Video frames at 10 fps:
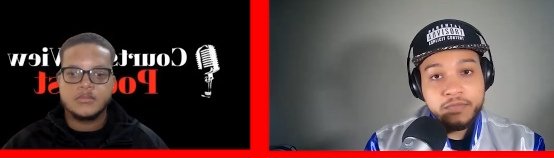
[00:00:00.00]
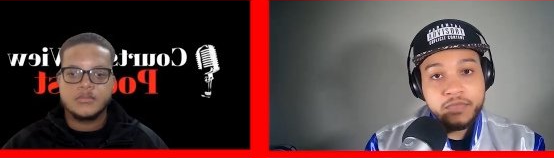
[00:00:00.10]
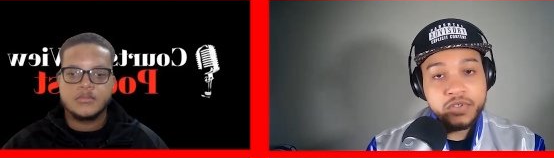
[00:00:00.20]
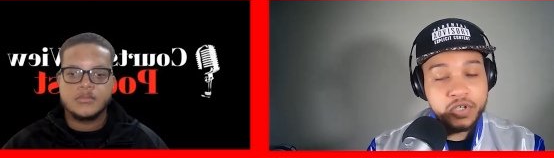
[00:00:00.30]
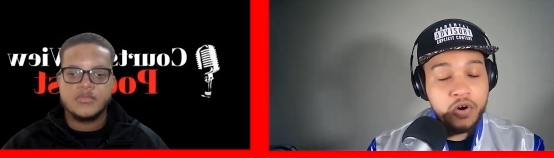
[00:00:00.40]

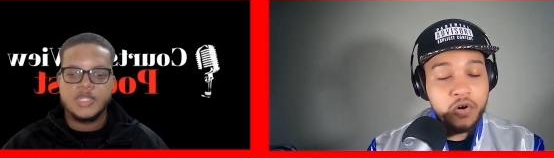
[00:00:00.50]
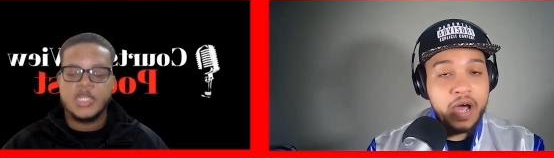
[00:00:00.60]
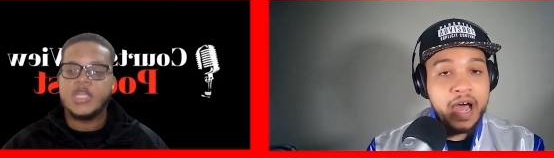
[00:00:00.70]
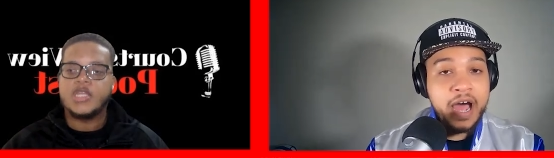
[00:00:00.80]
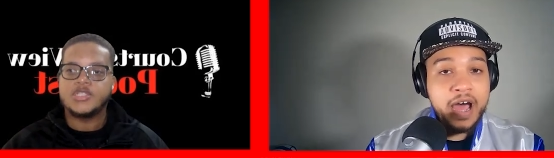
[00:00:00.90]
Speaker 1: So
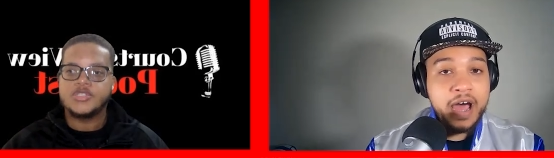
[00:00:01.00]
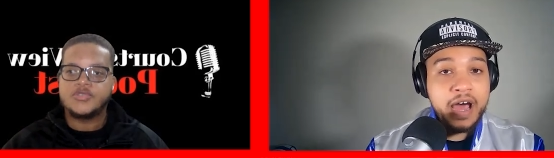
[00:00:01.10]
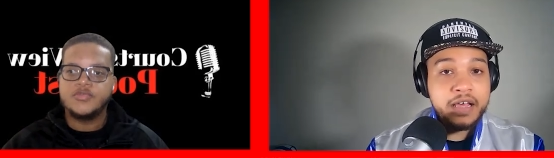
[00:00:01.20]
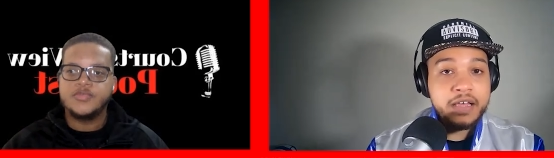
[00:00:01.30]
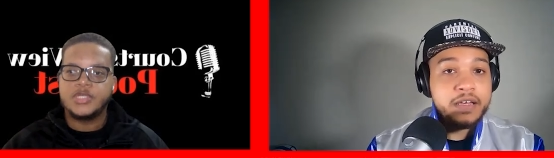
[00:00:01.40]
Yeah, that I, is
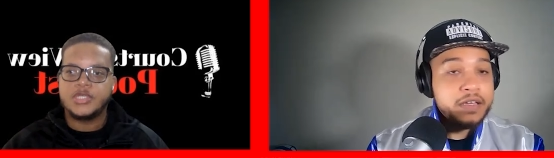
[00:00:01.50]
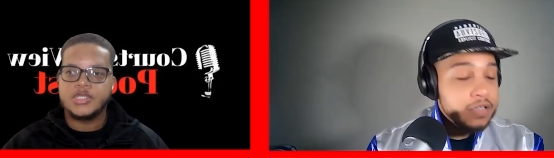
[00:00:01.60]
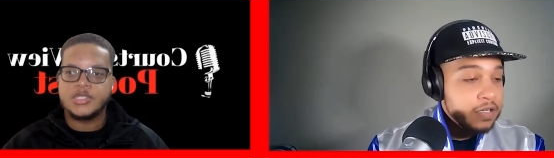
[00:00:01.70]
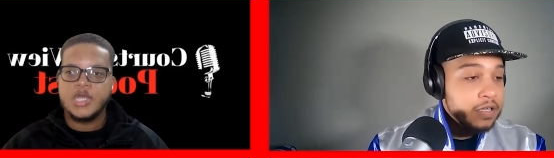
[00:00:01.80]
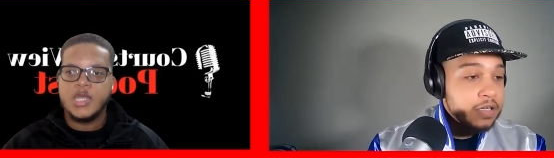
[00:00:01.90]
true
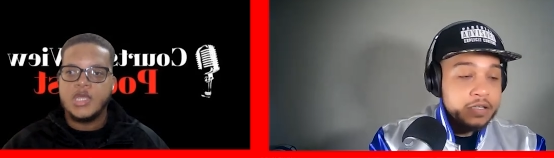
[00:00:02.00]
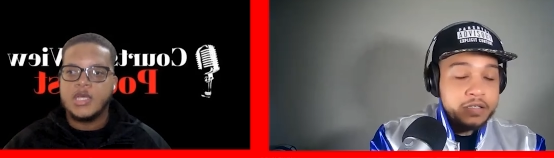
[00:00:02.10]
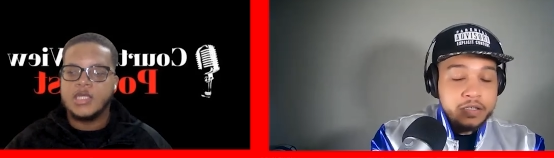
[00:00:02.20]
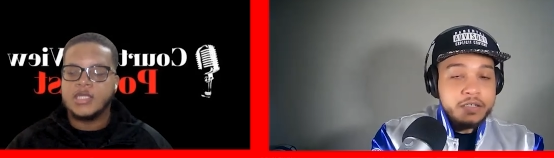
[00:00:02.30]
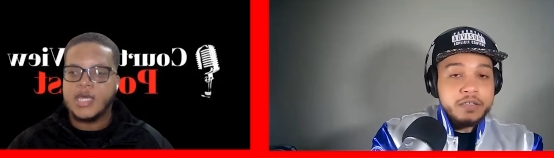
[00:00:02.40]
because
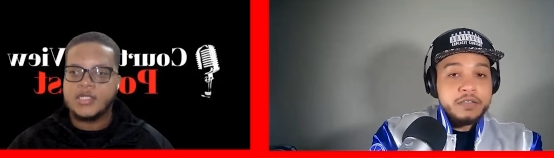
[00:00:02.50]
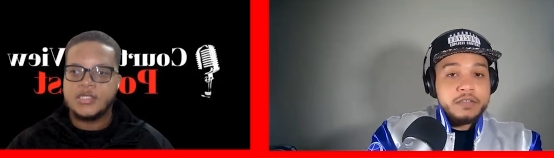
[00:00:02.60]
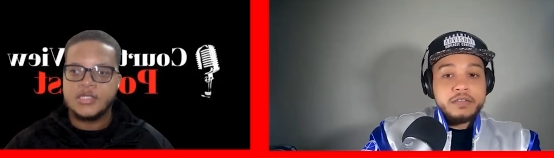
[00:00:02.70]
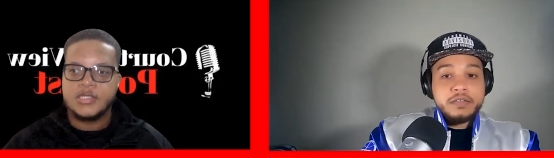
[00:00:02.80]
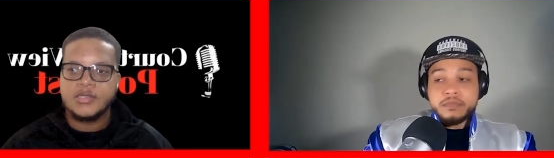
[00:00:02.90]
a lot
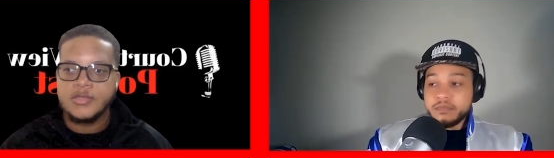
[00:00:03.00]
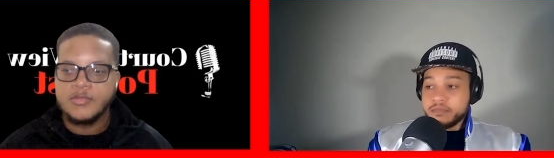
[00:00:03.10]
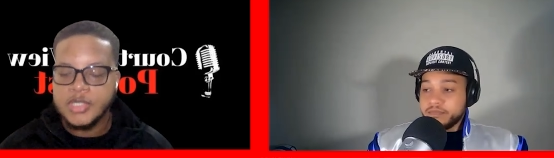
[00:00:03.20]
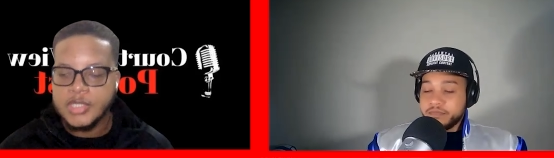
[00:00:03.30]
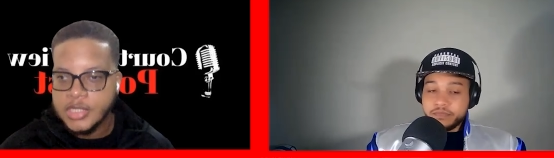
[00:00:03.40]
of the
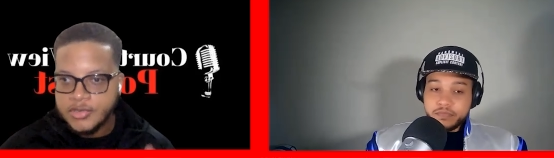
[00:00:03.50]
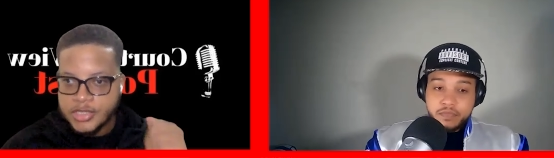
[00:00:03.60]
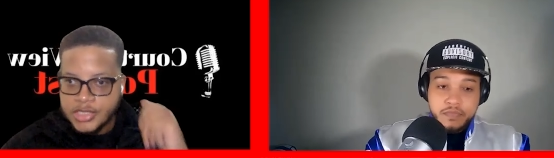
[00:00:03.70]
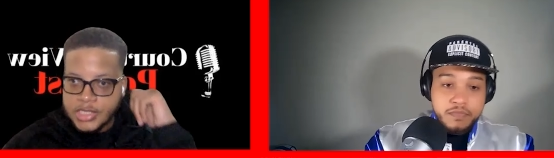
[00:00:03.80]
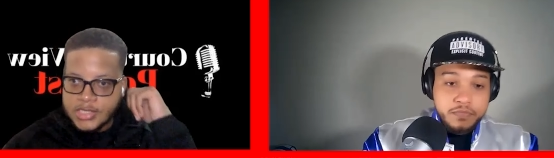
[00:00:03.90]
one of the
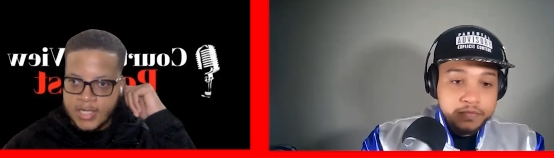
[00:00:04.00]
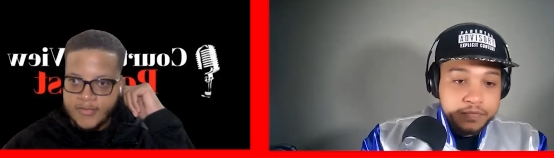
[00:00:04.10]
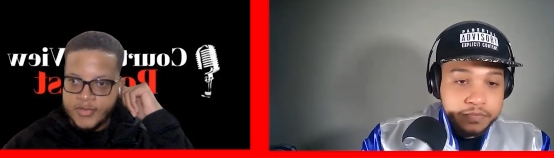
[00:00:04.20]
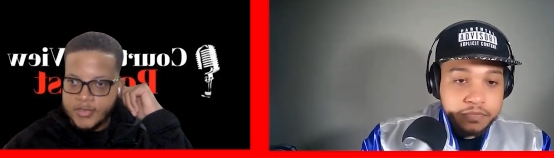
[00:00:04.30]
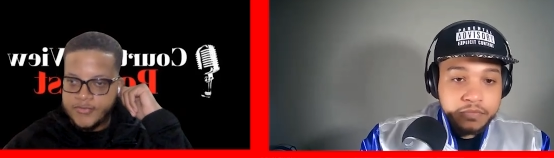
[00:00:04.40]
critiques
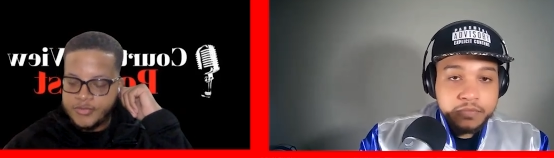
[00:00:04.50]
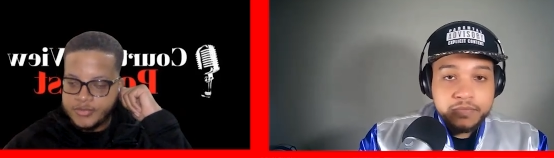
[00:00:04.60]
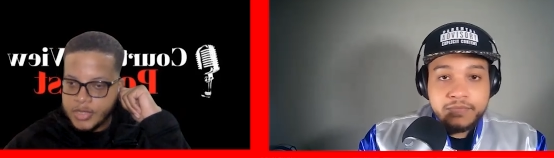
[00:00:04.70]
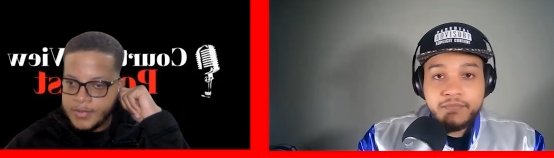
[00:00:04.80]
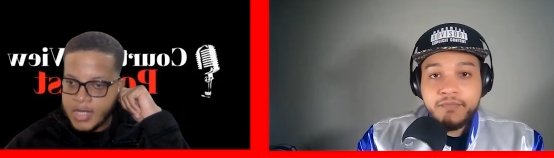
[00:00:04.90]
I've heard
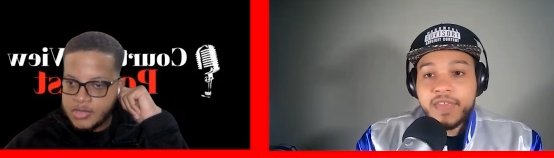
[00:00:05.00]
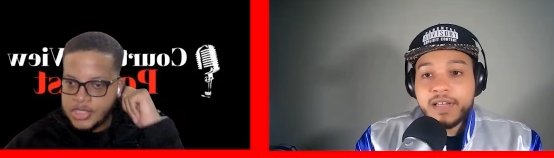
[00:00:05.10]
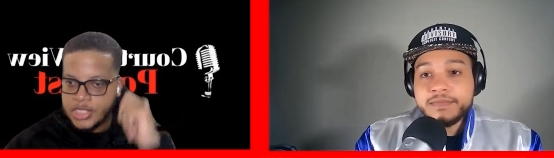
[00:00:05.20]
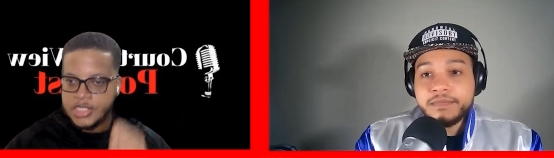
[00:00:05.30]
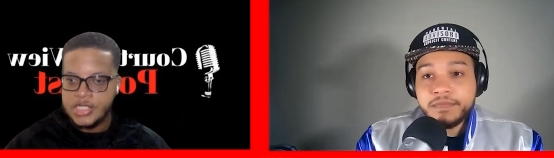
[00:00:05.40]
from about
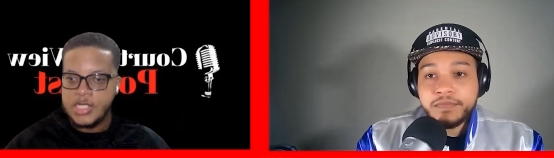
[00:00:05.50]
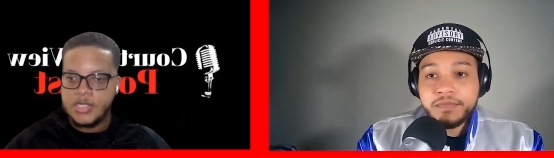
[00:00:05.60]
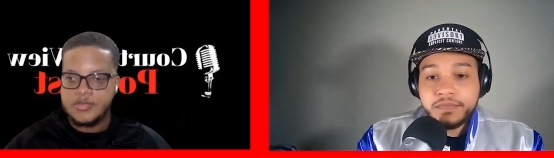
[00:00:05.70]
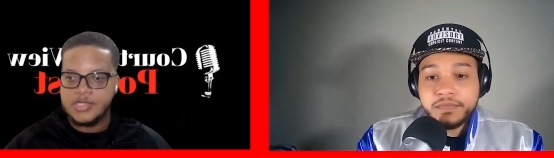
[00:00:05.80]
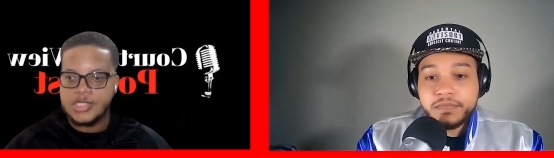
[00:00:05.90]
Jayden
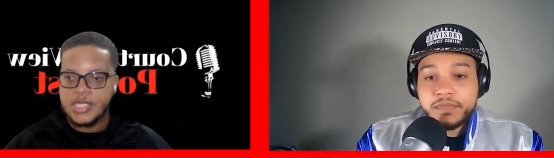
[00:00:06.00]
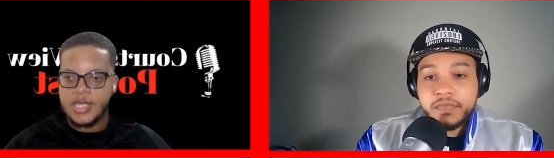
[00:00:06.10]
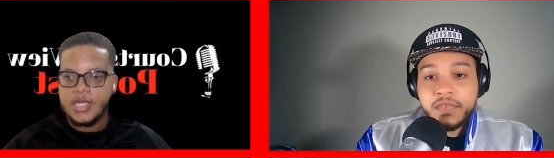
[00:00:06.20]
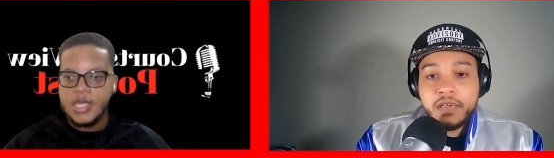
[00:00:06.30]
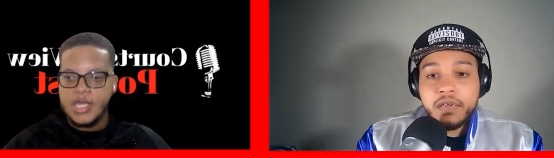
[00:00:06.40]
Daniels is
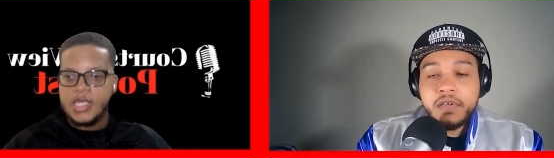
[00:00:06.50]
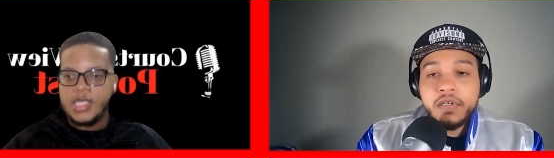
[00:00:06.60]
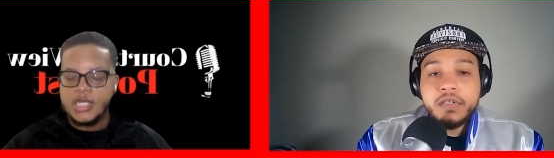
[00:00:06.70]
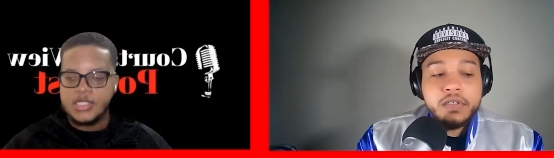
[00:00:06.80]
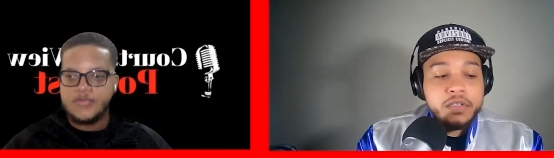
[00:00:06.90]
that
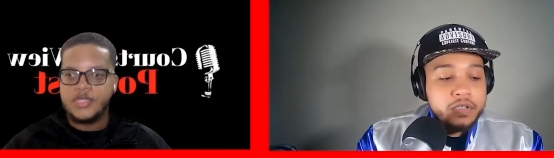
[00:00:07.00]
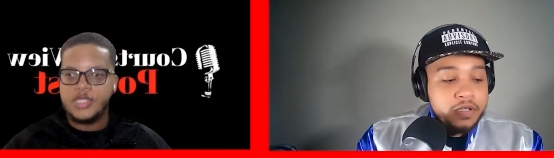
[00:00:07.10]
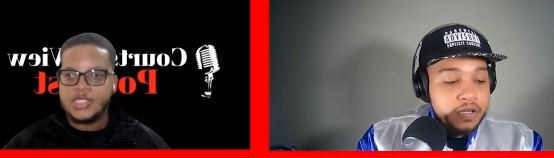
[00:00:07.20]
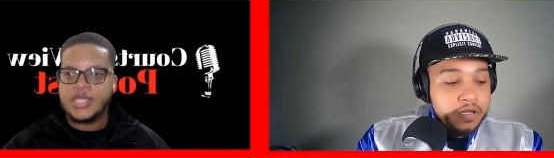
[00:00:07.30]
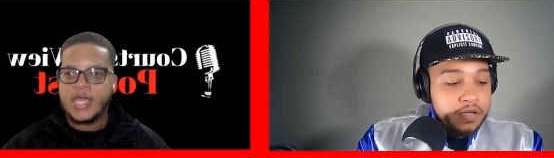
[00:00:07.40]
he doesn't
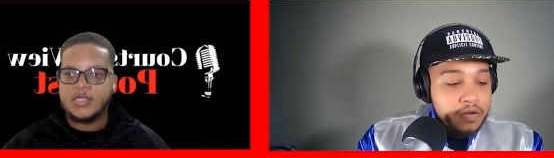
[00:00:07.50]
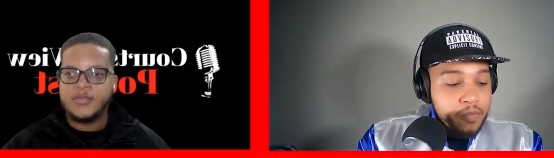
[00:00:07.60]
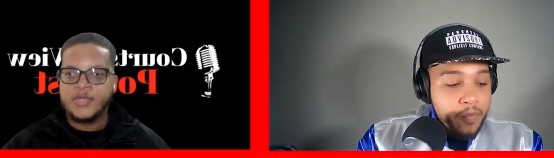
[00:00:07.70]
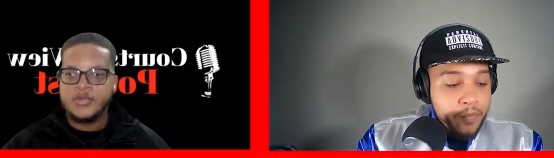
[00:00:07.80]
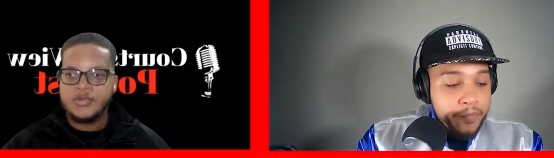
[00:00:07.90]
really attack
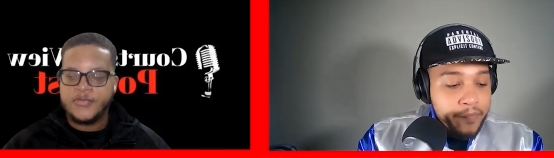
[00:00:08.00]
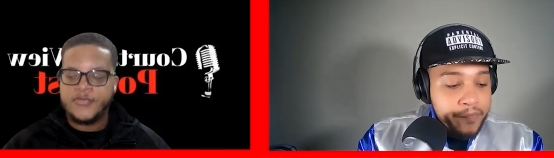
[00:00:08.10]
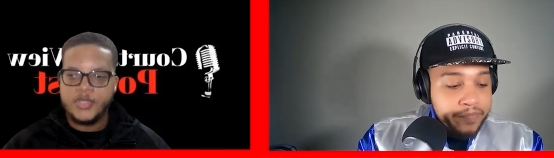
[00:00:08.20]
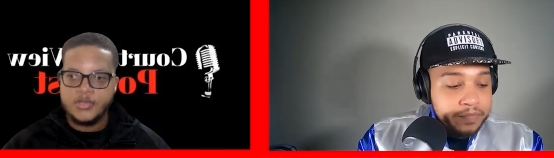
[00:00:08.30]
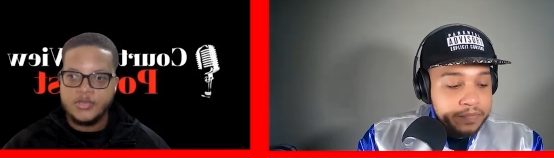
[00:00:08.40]
the middle of the
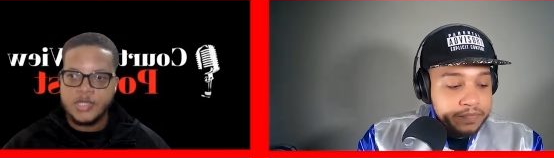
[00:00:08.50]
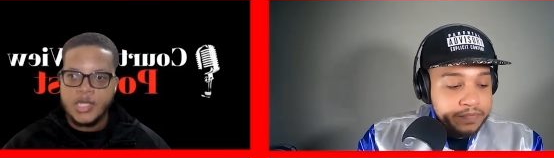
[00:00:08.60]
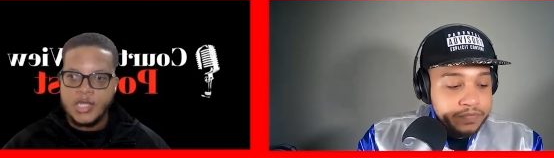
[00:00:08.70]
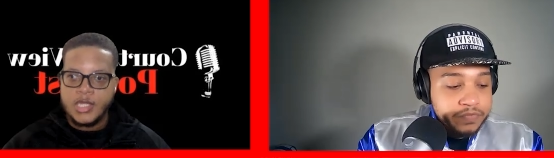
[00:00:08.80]
field.